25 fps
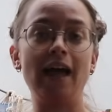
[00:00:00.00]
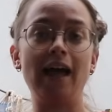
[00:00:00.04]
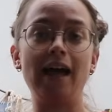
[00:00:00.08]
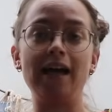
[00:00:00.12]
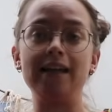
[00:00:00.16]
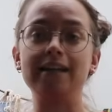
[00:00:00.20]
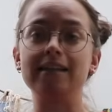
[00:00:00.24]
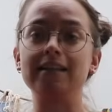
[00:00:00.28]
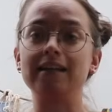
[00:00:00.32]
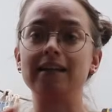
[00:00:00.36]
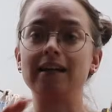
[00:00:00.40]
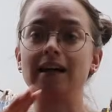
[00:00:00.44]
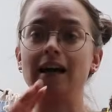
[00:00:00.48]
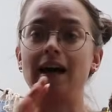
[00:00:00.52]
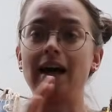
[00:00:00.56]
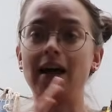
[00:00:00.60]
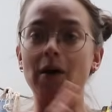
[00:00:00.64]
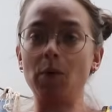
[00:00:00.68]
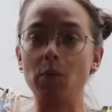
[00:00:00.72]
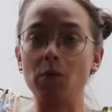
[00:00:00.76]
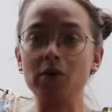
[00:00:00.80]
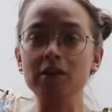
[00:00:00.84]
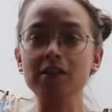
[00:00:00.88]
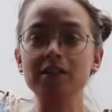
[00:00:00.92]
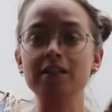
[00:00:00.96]
and
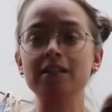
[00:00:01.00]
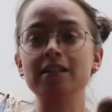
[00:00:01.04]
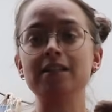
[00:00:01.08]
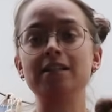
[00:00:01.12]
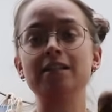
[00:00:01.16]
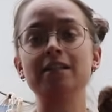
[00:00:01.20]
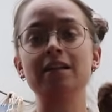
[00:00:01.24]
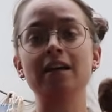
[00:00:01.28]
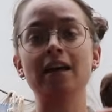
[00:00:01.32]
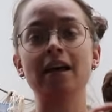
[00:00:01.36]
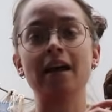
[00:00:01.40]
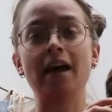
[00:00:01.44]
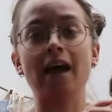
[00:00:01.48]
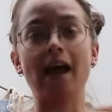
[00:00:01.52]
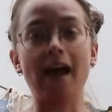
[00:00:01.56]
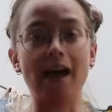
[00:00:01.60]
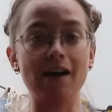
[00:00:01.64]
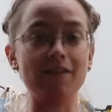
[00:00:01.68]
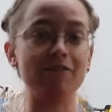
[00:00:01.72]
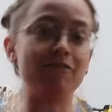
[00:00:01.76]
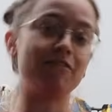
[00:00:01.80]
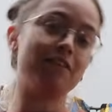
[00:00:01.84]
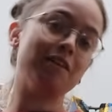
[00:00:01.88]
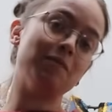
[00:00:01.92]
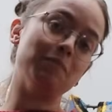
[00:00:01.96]
I wanted
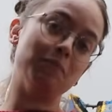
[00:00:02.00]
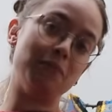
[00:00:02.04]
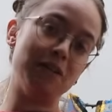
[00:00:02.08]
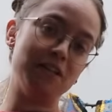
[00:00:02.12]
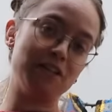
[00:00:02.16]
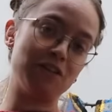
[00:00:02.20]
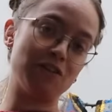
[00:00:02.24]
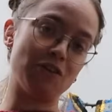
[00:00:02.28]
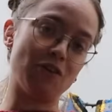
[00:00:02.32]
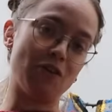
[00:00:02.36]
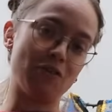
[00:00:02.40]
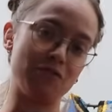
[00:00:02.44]
every bit